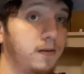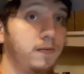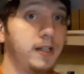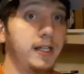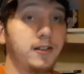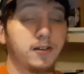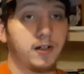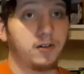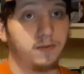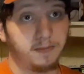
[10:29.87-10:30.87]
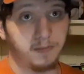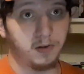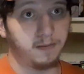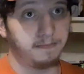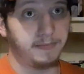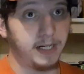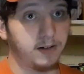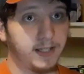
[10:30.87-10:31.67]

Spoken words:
We need to start doing bigger